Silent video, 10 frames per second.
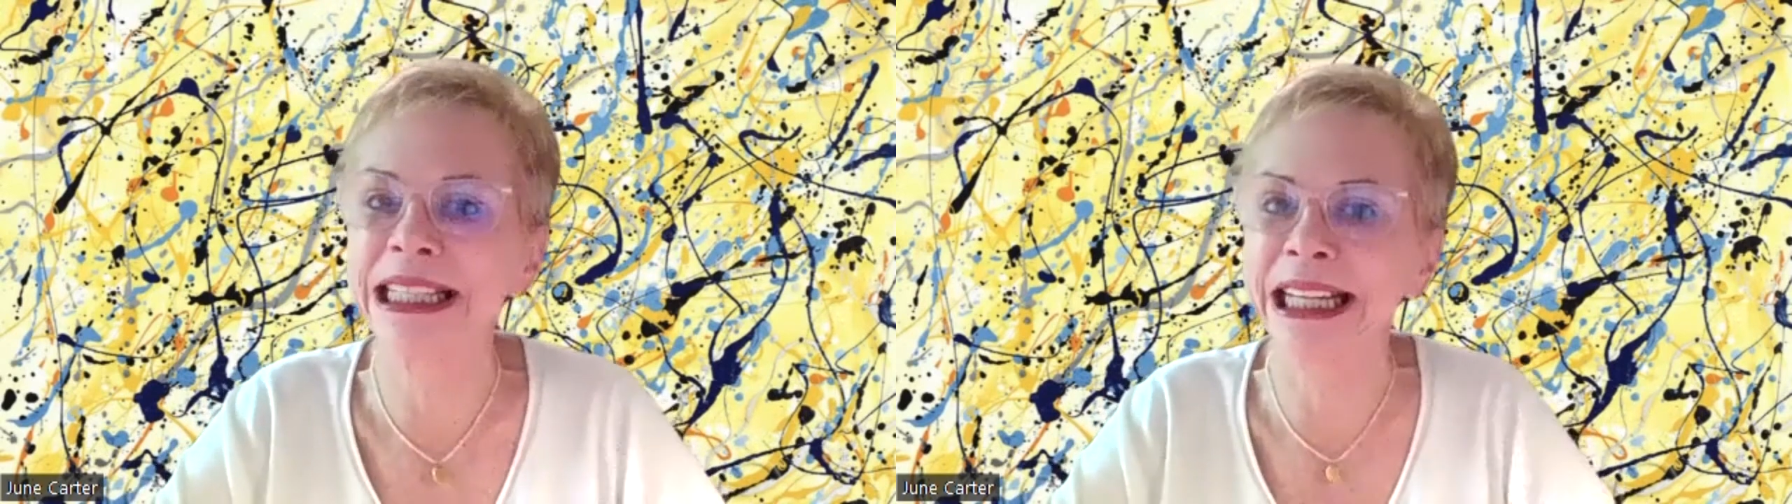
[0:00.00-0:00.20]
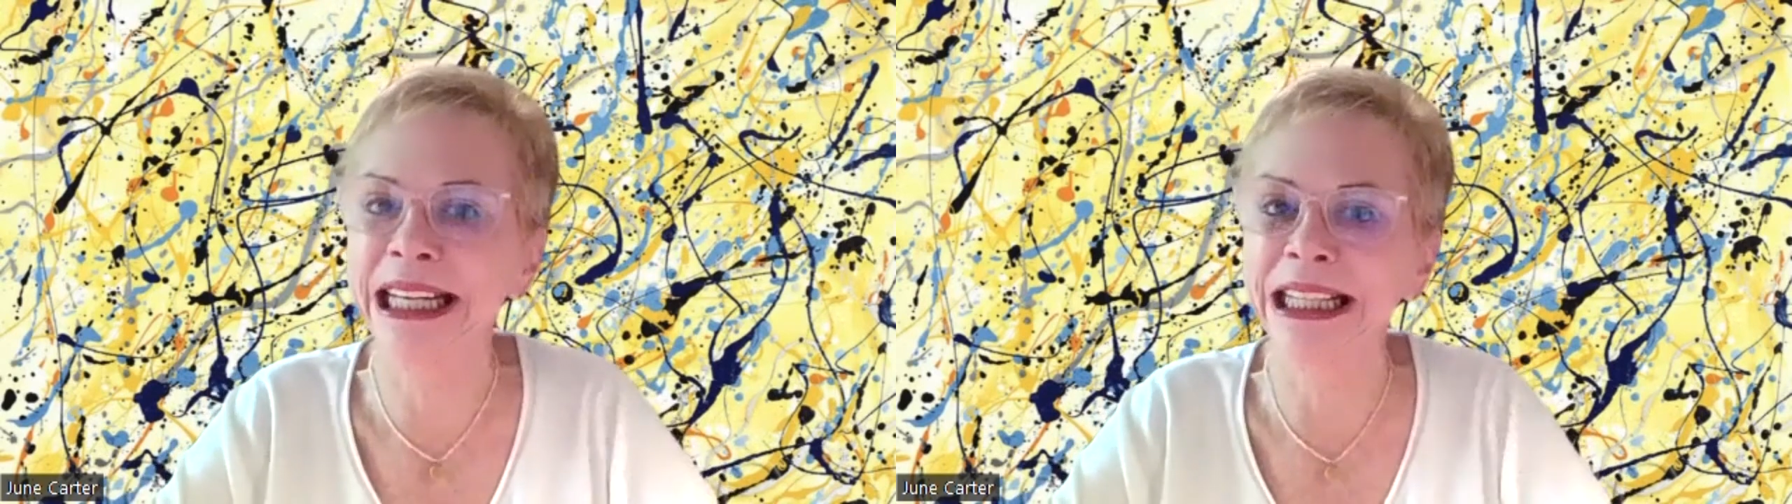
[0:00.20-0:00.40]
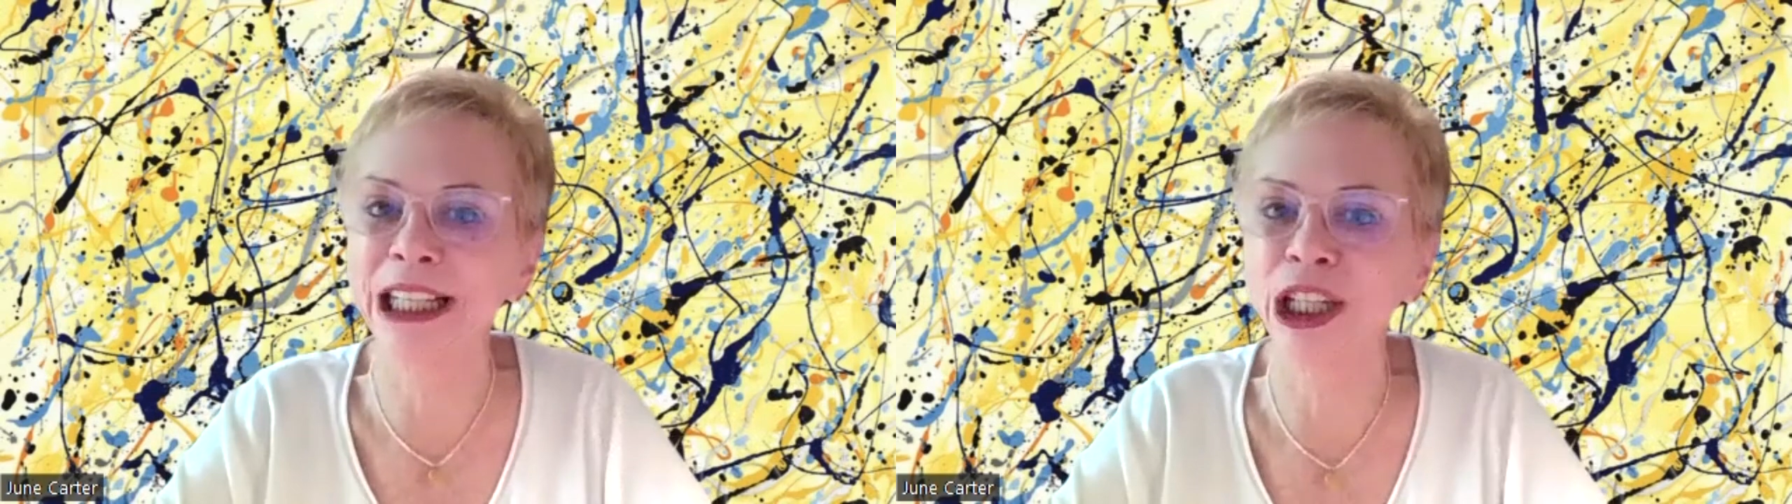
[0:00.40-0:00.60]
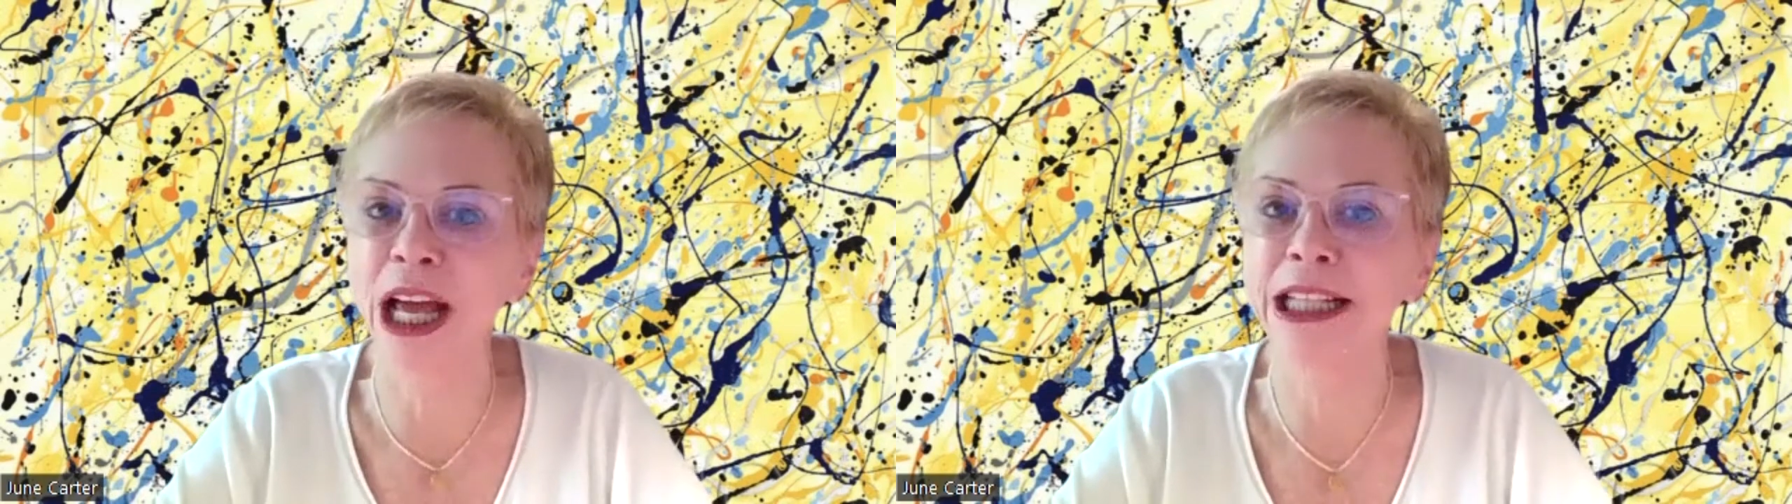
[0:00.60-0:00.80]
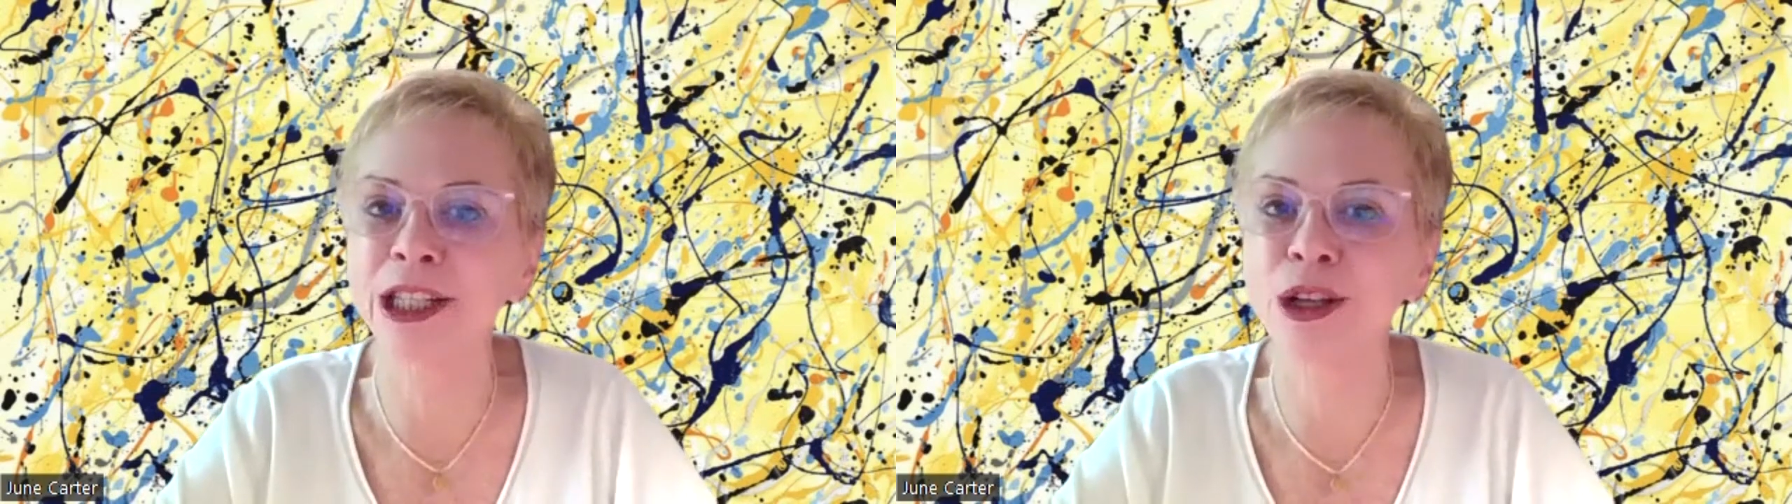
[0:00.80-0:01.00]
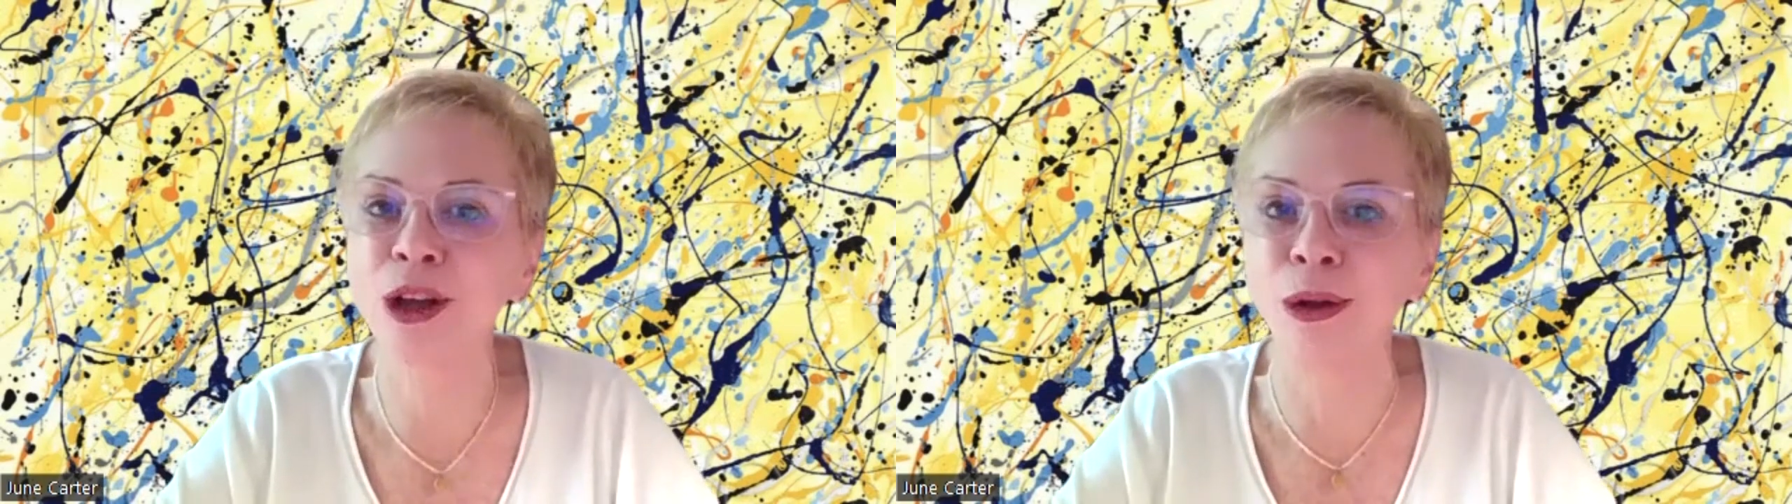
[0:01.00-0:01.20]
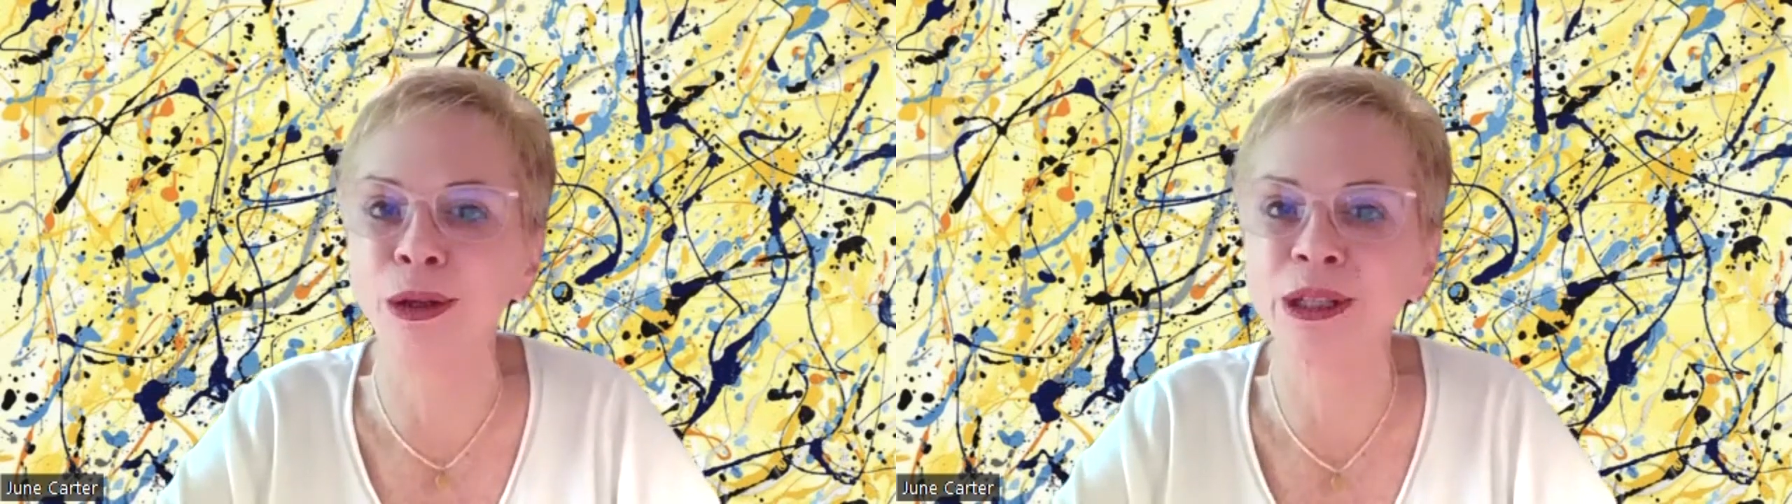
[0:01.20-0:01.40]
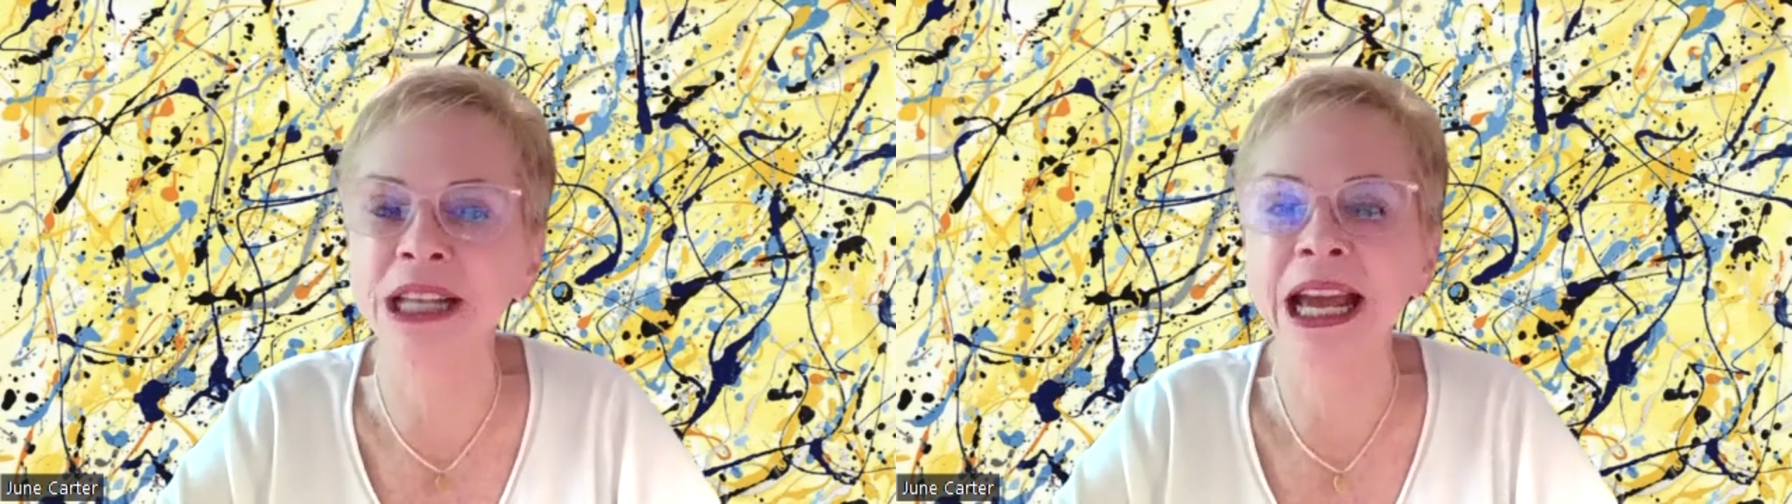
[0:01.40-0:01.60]
and hitting the client's
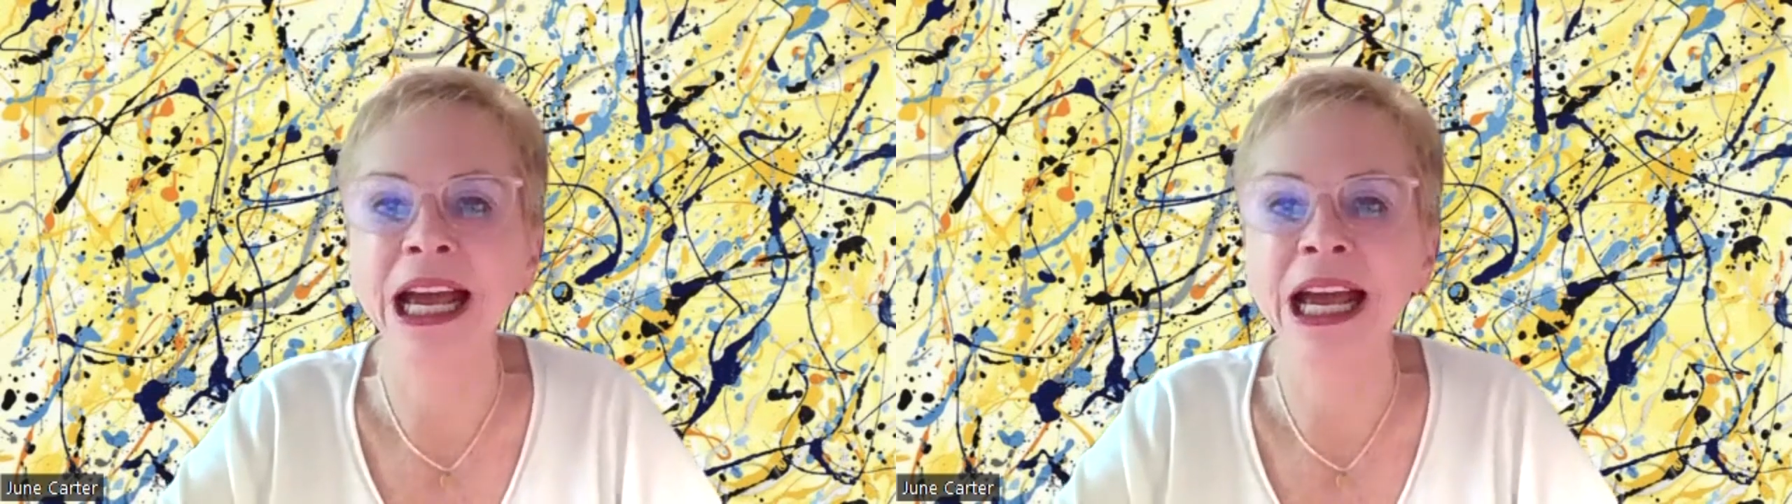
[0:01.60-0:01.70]
goals,